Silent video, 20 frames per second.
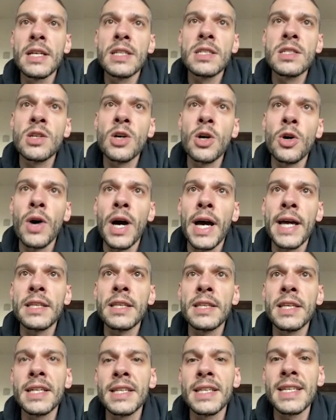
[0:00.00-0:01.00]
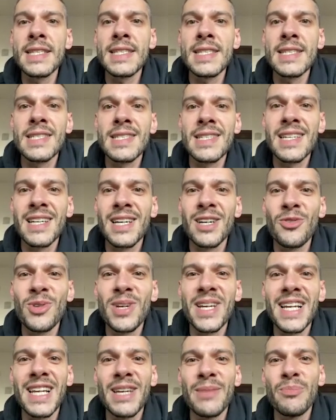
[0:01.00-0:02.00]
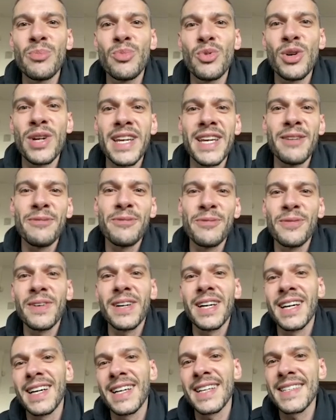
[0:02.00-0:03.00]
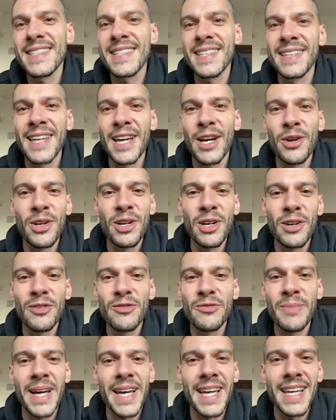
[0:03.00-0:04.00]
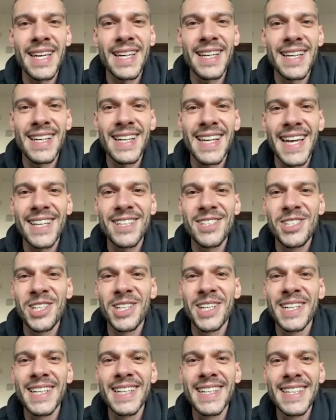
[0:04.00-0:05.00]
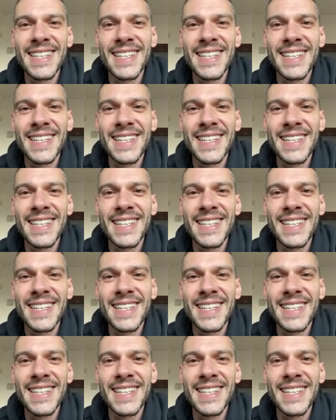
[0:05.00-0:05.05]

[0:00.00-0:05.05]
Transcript: So I think this is a really brief scenario of my lecture.